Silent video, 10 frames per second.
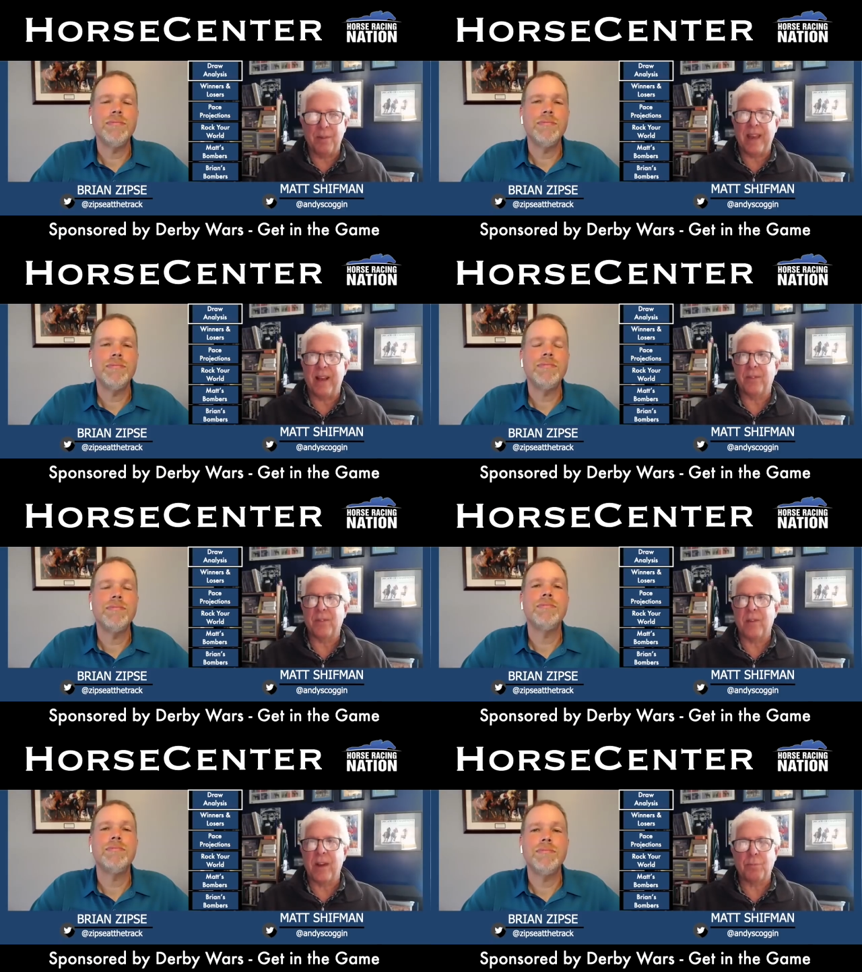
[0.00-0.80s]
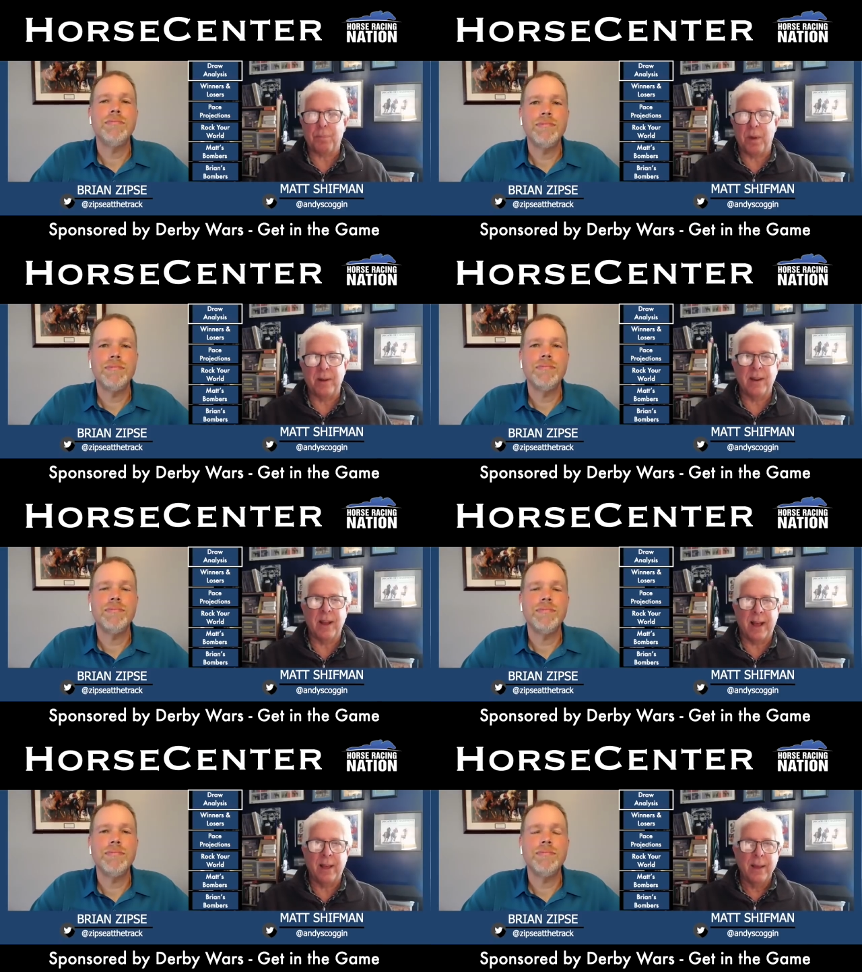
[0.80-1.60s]
Speaker 1: down the stretch. But
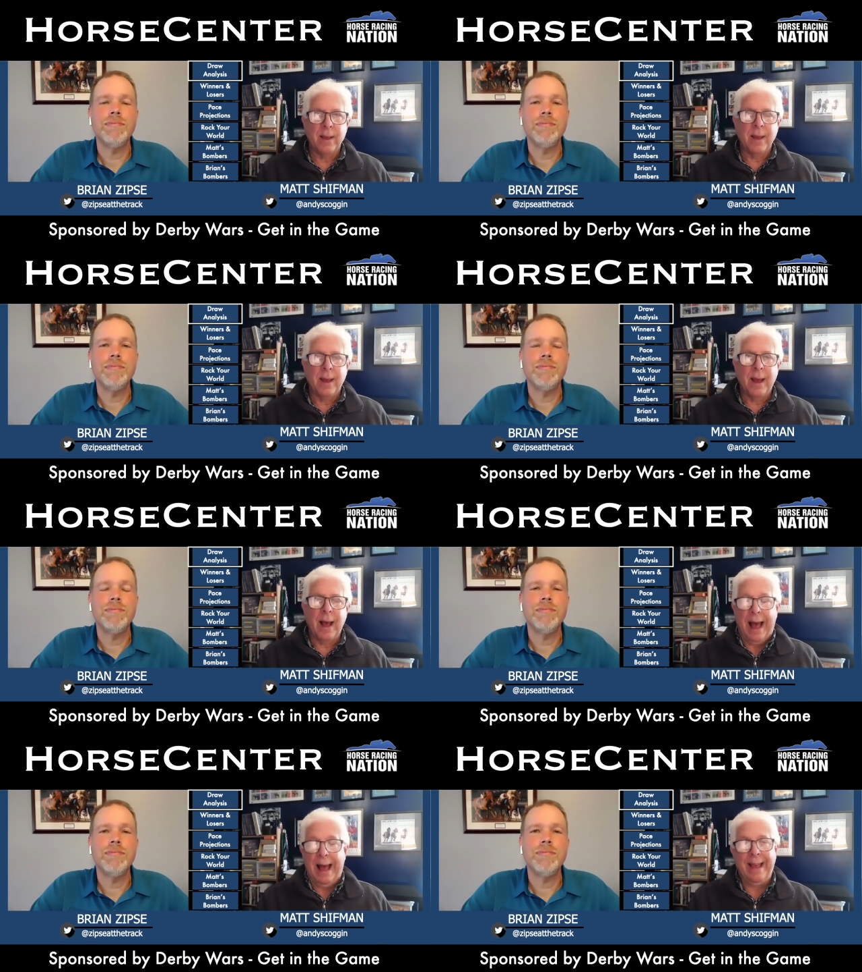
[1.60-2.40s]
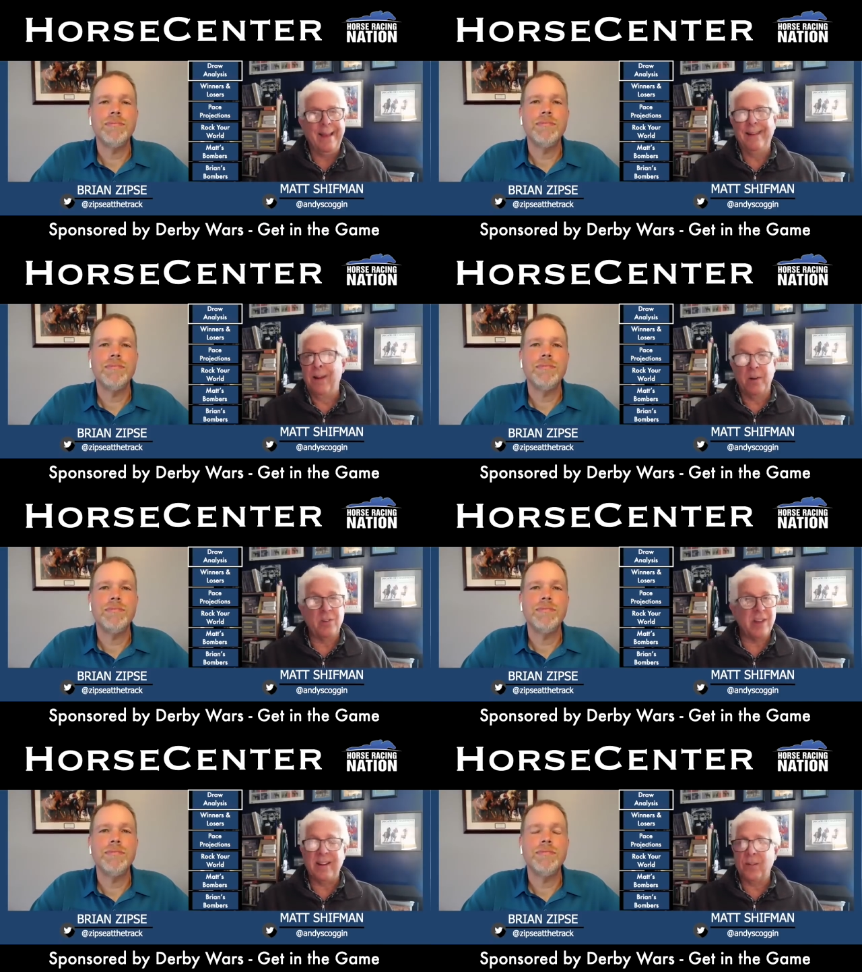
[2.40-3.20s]
uh,
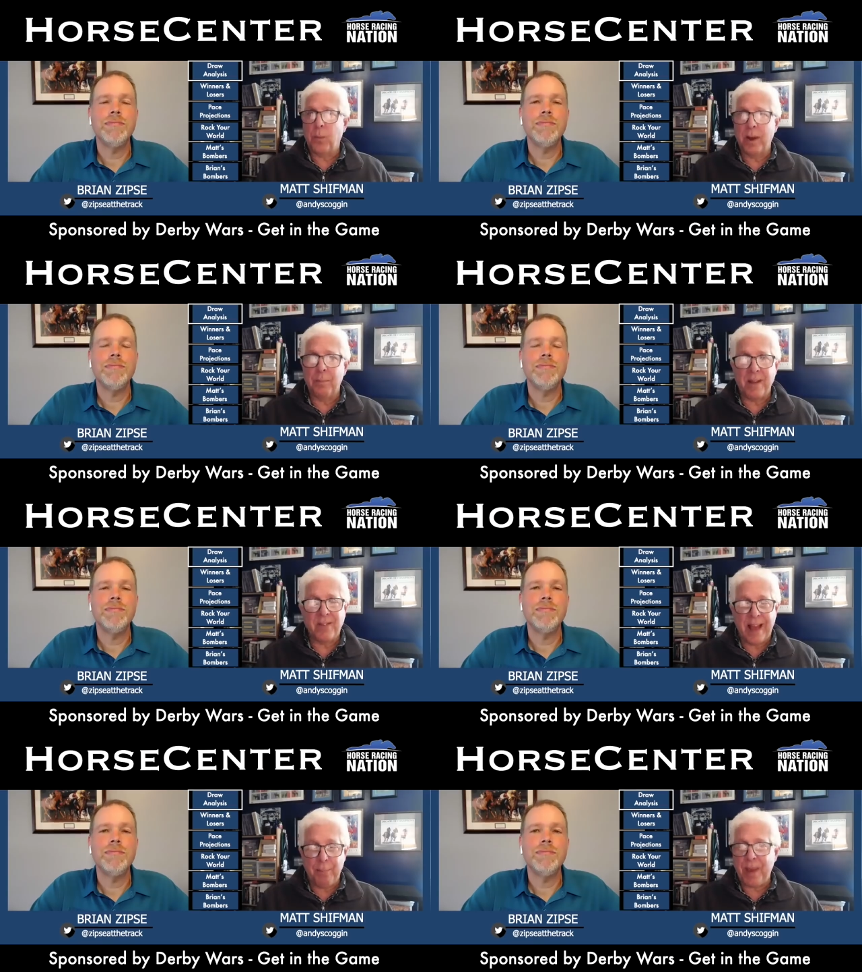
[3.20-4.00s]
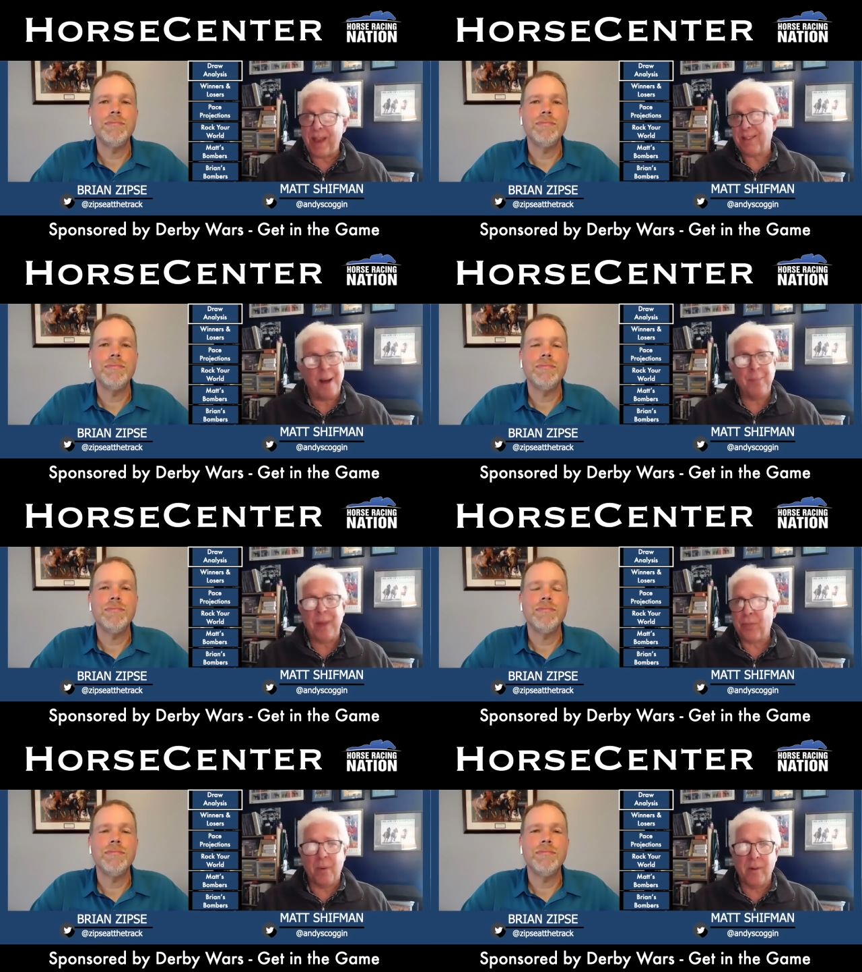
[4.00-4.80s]
Agenda is one of my top picks. I'm
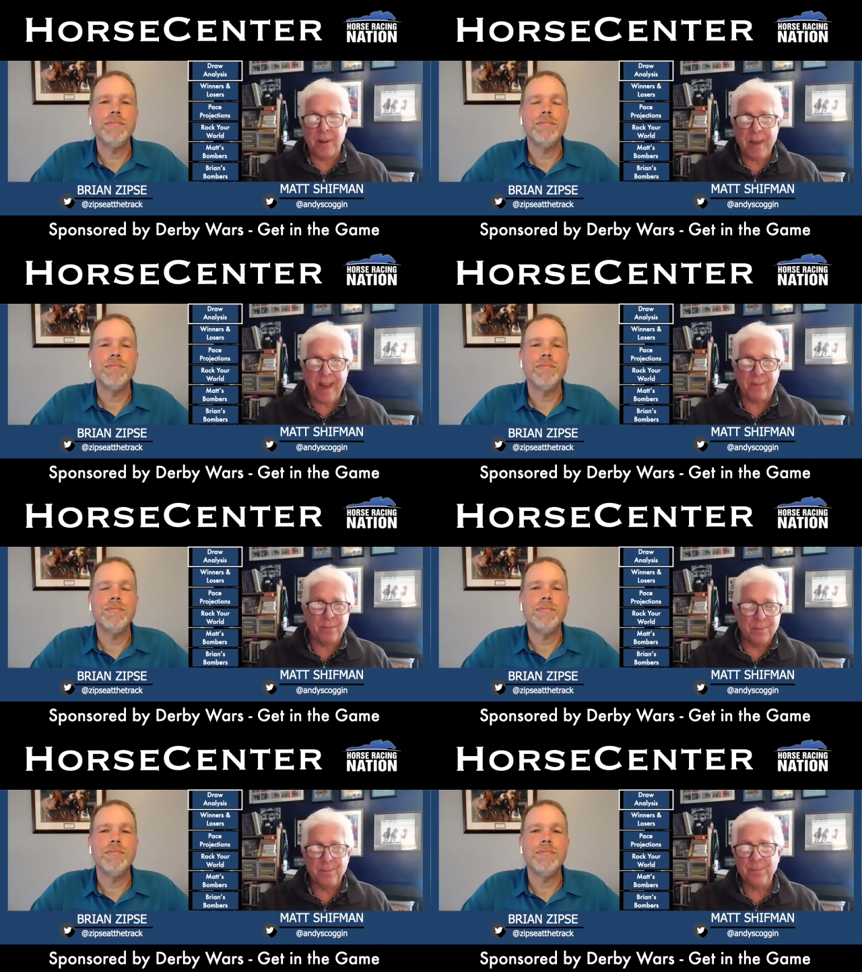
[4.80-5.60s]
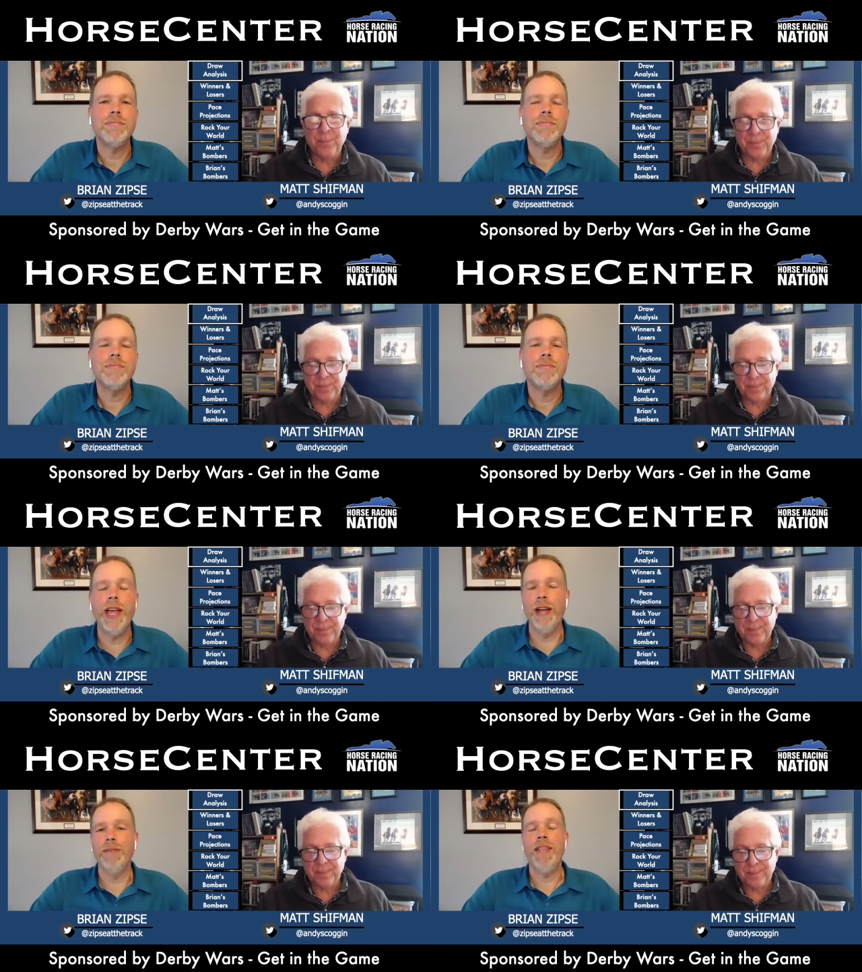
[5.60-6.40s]
not throwing them out.
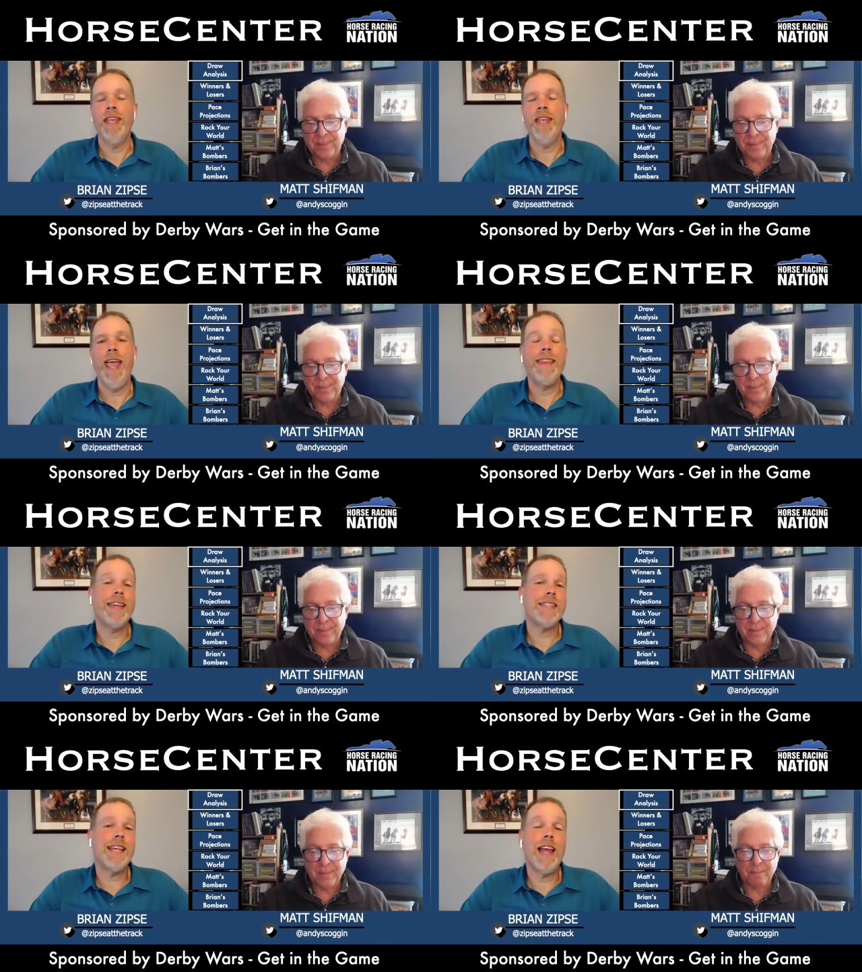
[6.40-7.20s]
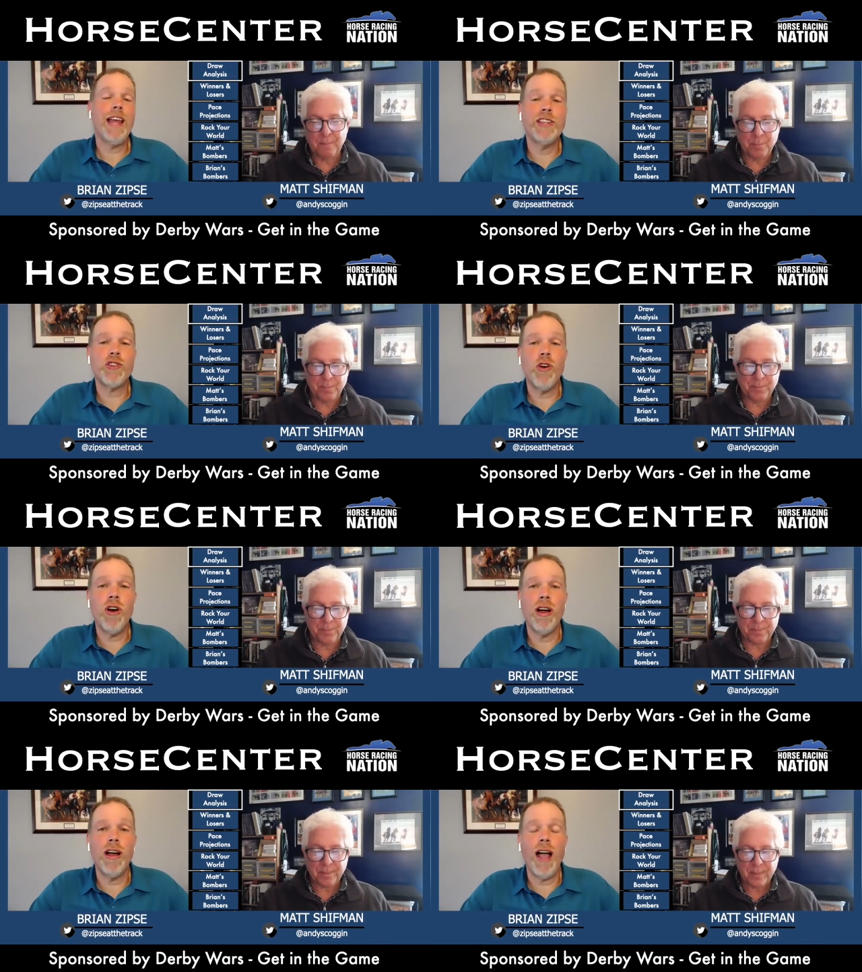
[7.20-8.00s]
Speaker 2: Yeah. Hey, they say luck of the
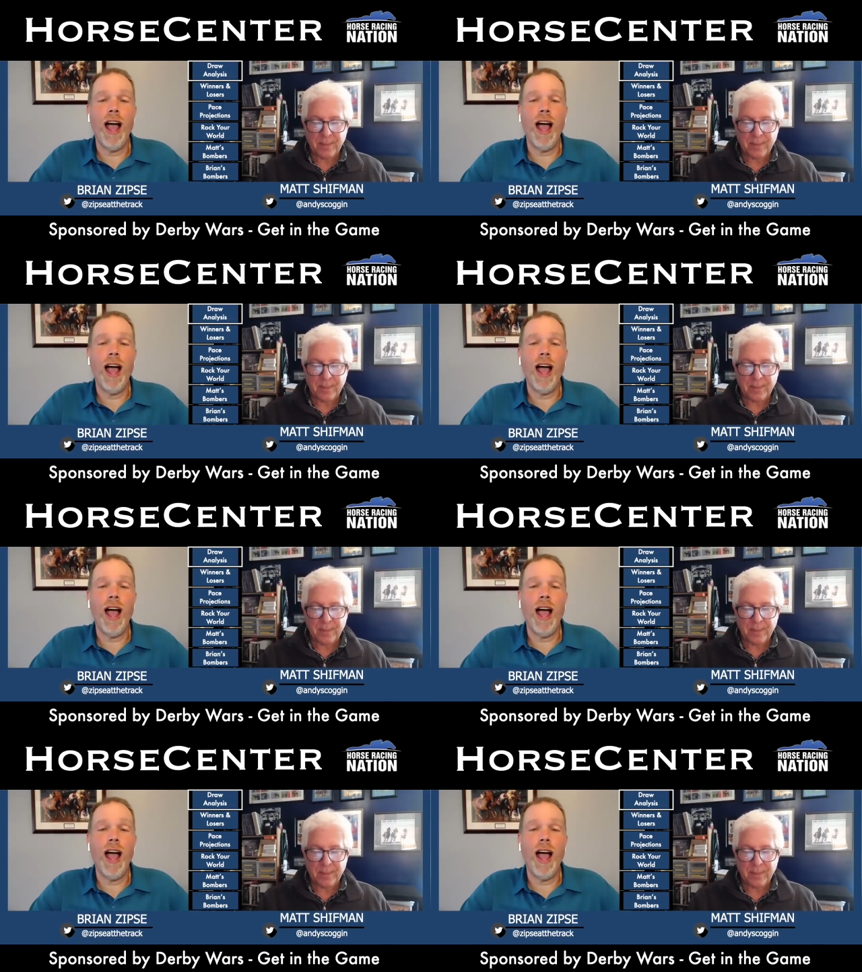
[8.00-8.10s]
draw.